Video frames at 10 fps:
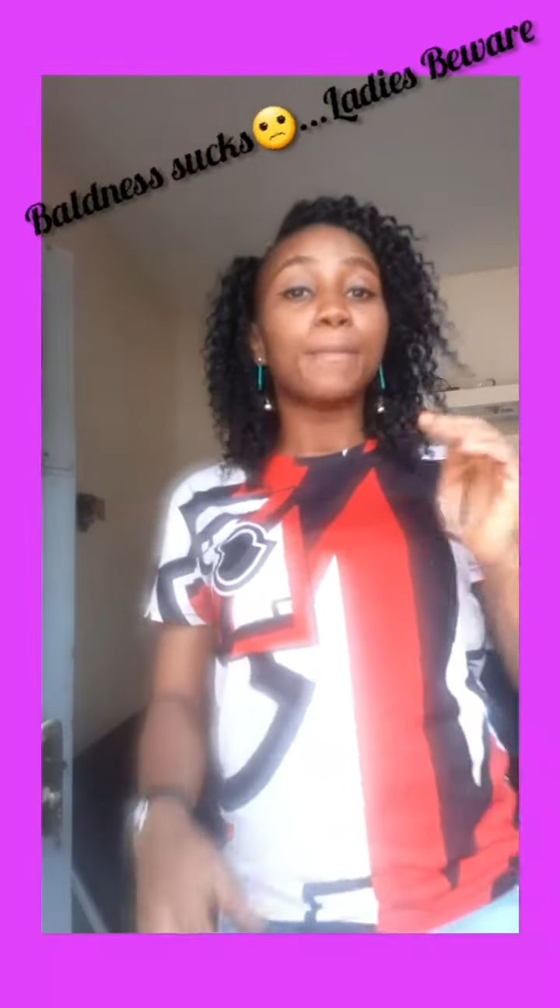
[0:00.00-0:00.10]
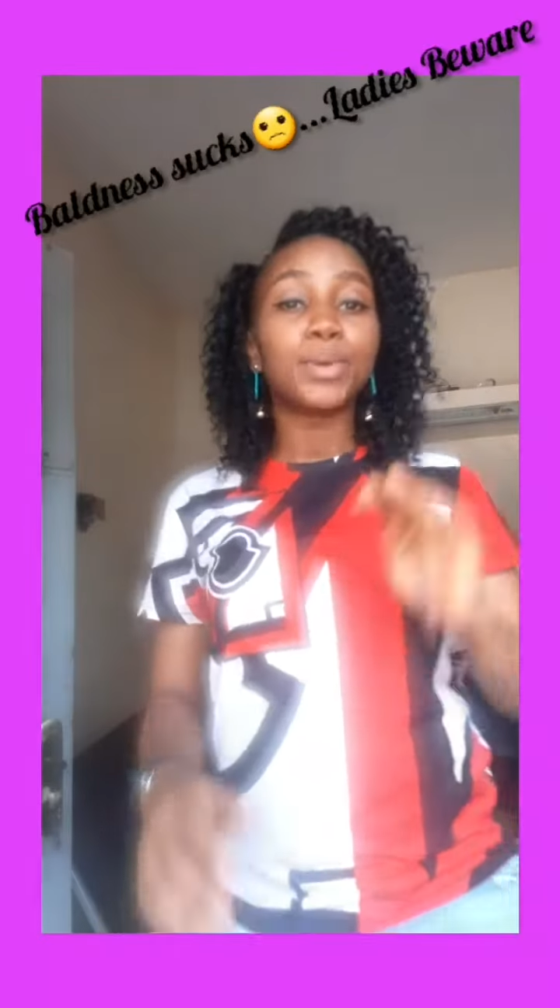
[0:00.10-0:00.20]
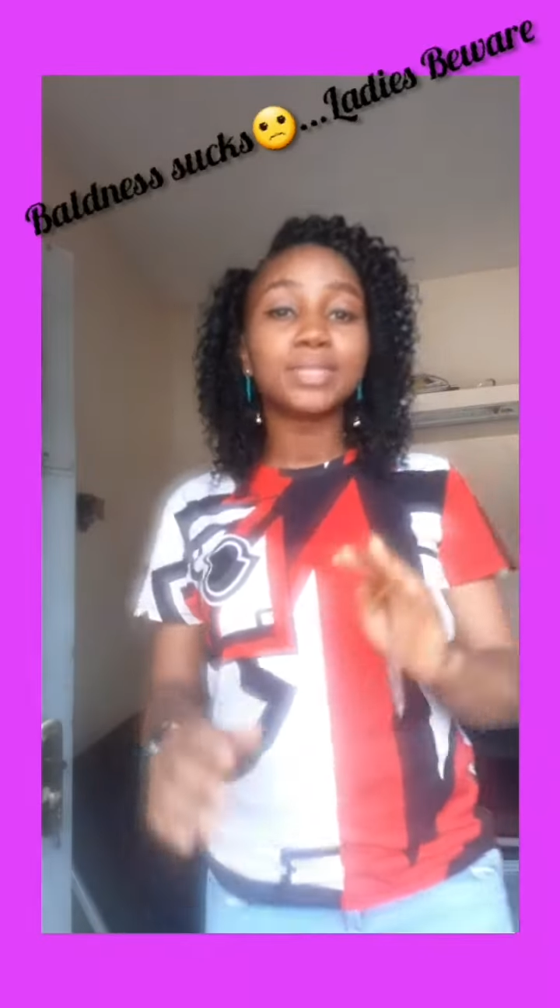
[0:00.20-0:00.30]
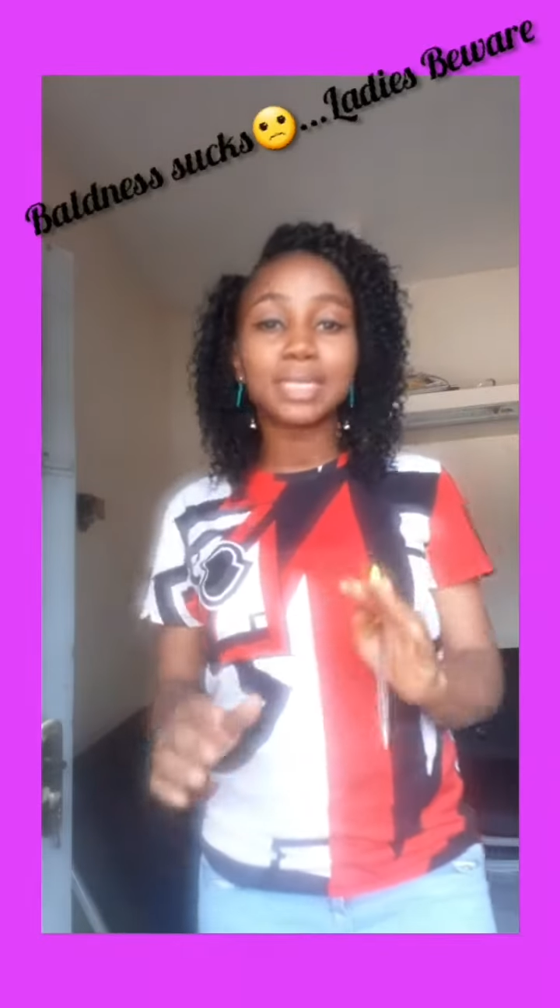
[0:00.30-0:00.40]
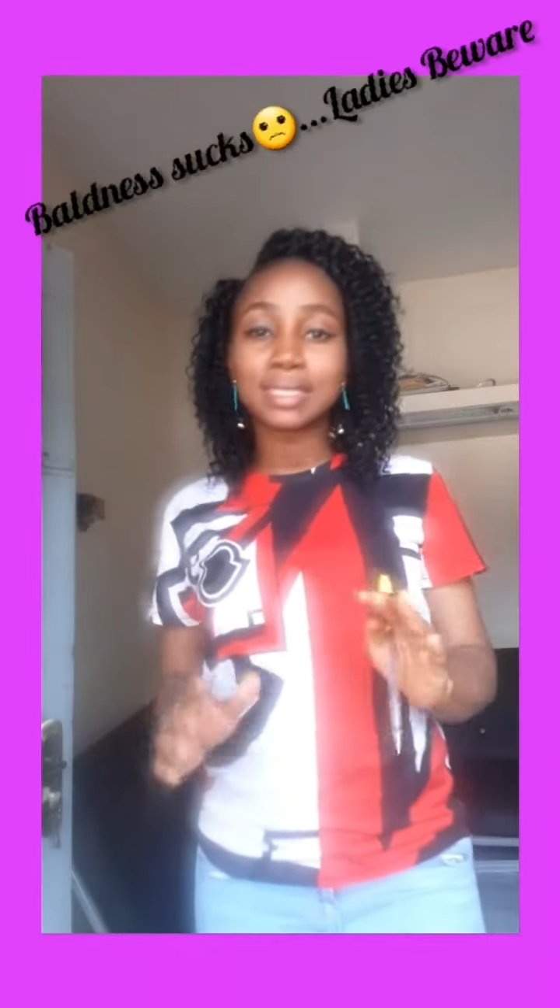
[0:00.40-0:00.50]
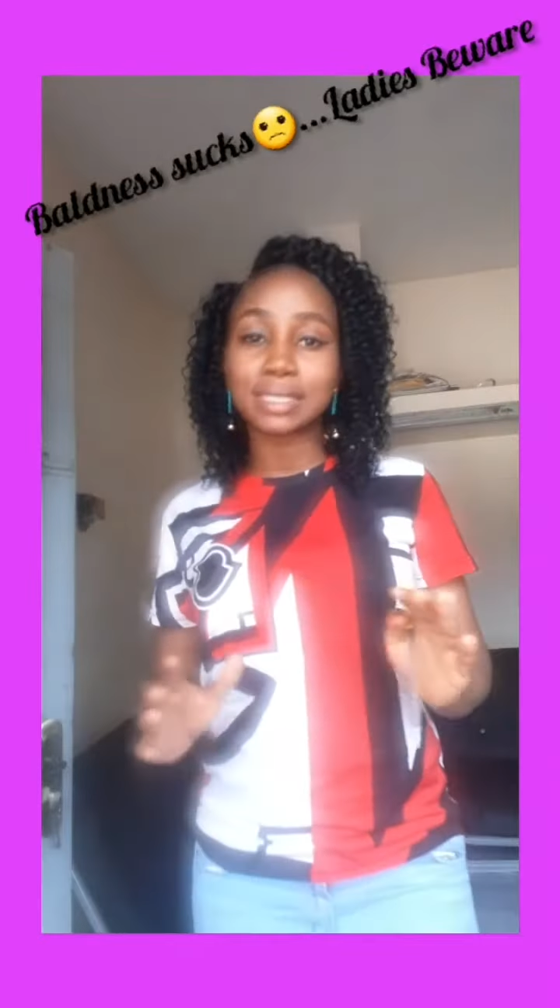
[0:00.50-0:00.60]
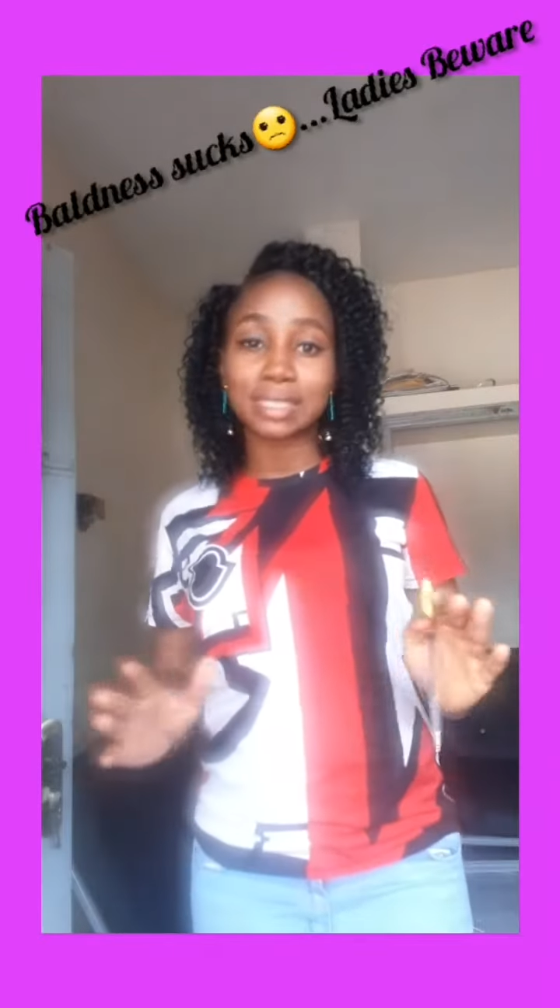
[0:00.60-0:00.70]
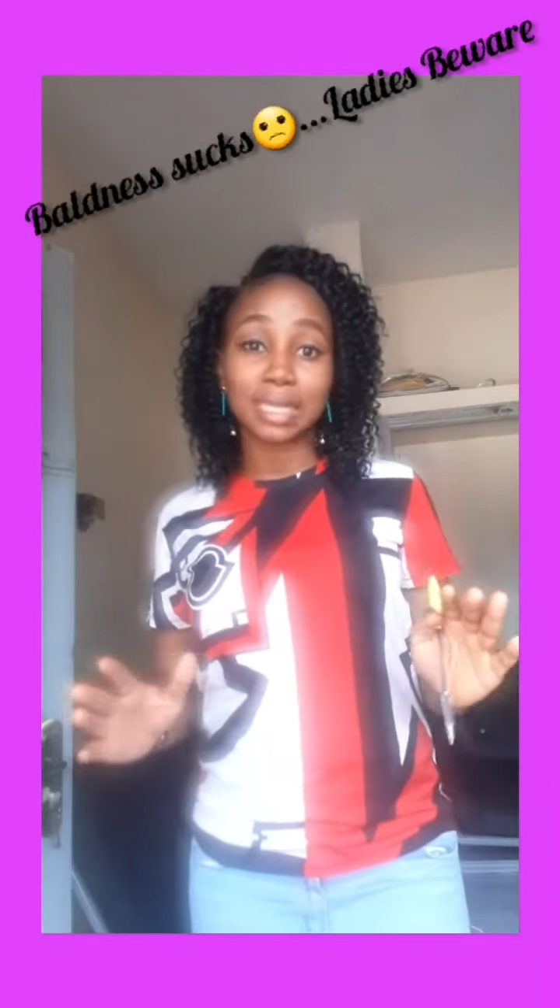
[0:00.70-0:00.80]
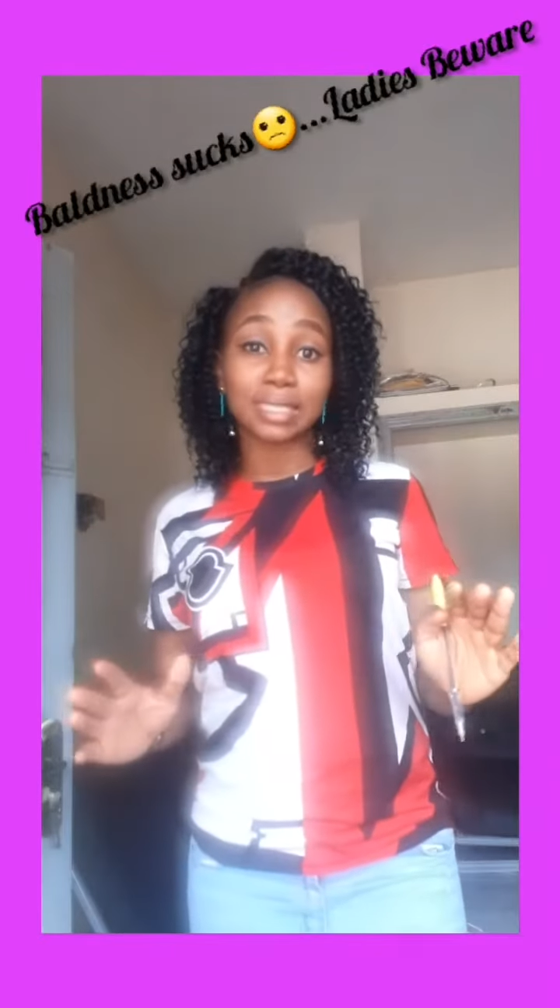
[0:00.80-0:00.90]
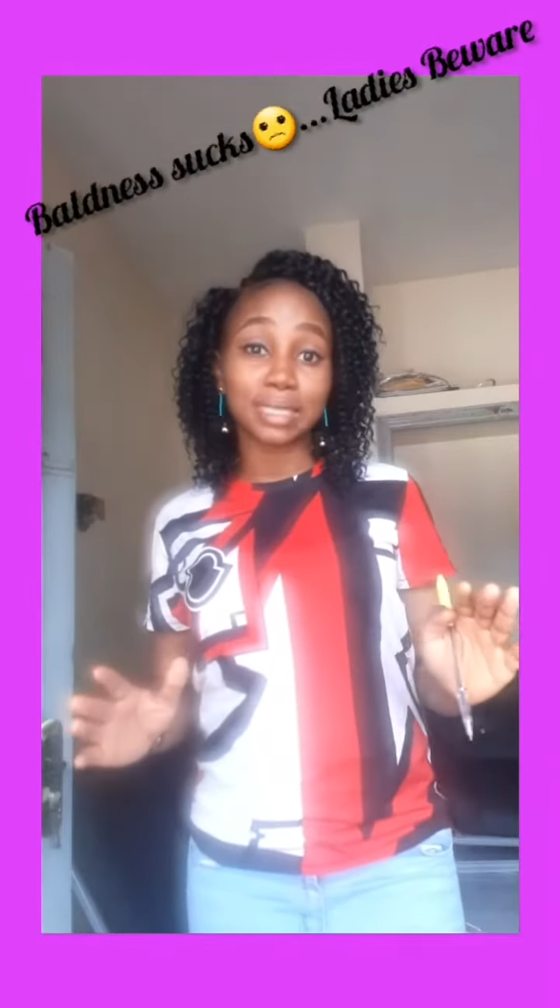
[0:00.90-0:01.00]
baldness is
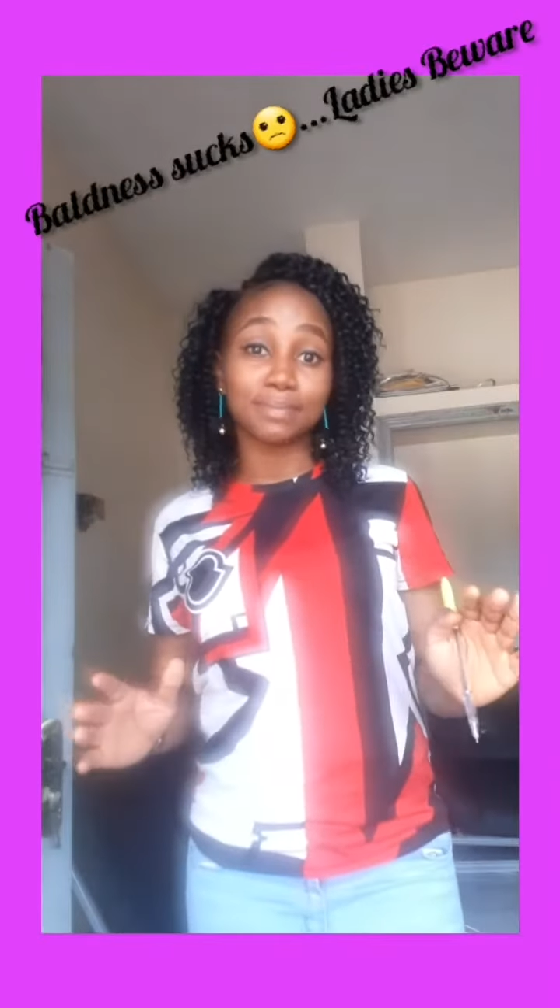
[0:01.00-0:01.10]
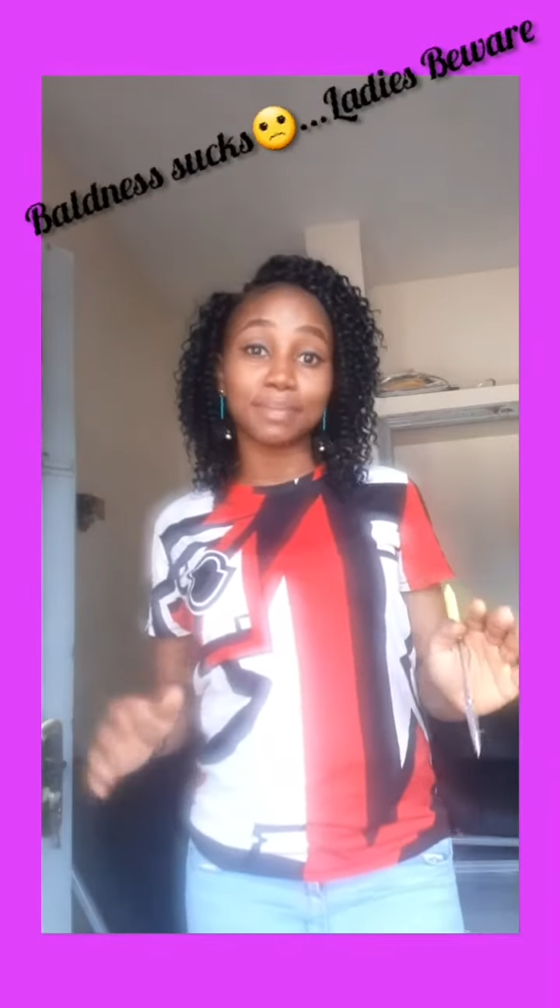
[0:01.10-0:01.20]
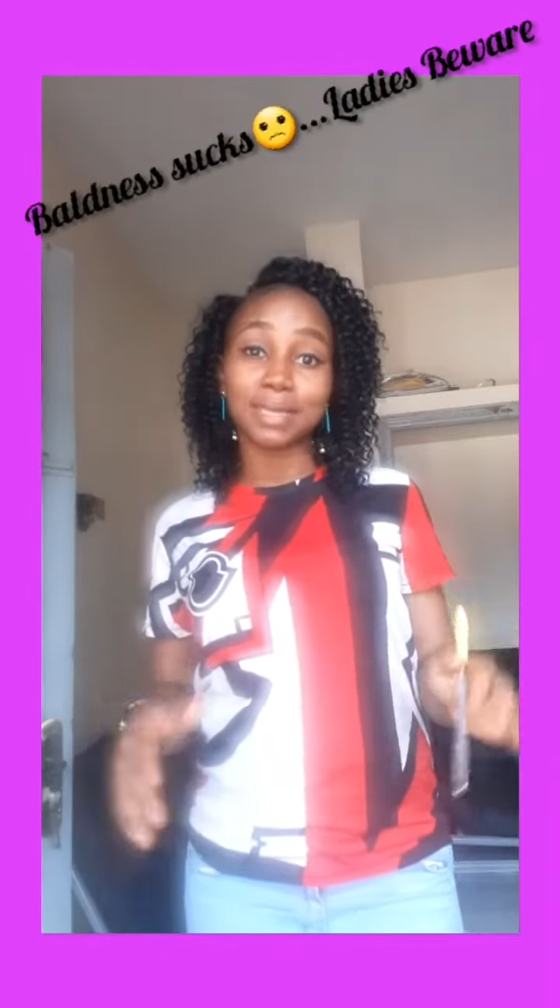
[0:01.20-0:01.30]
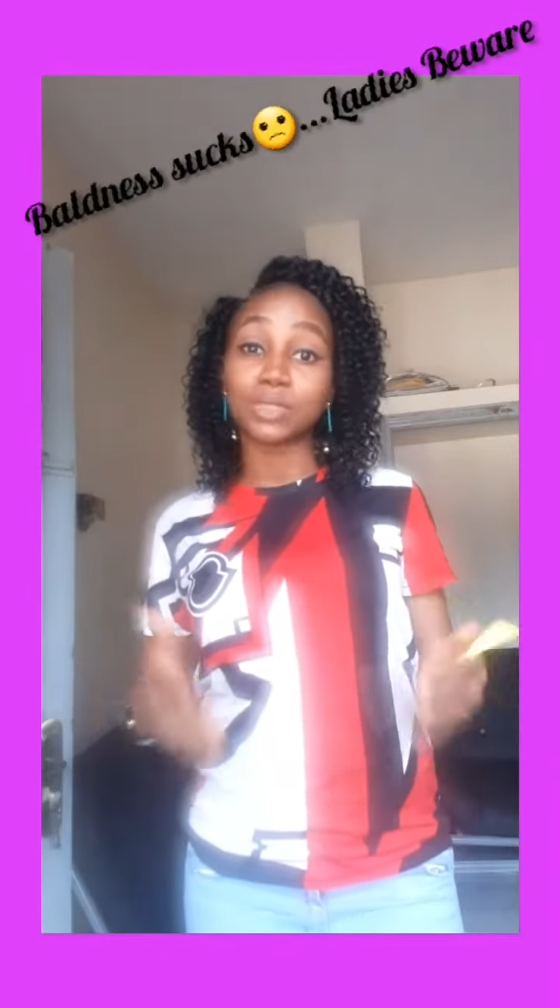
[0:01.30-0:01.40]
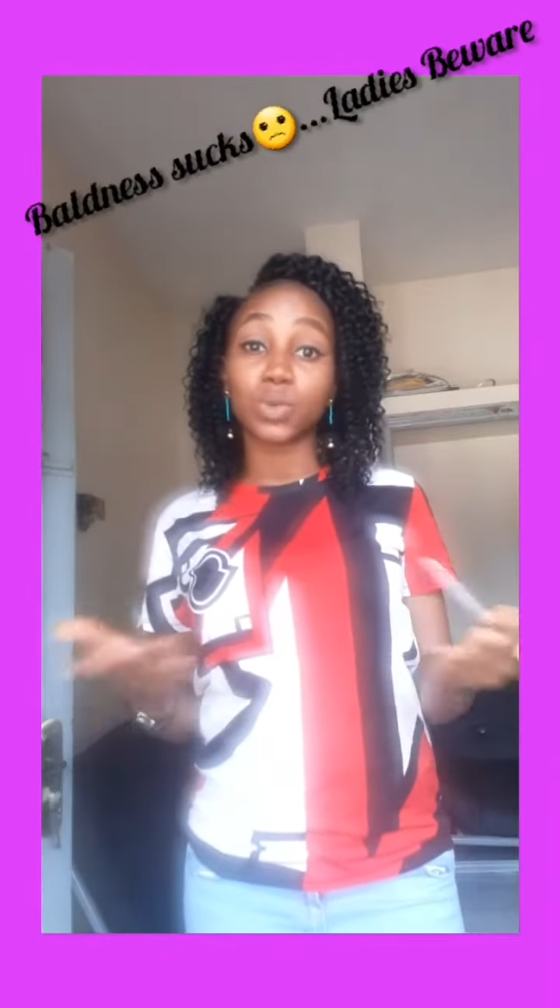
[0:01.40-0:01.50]
genetic based.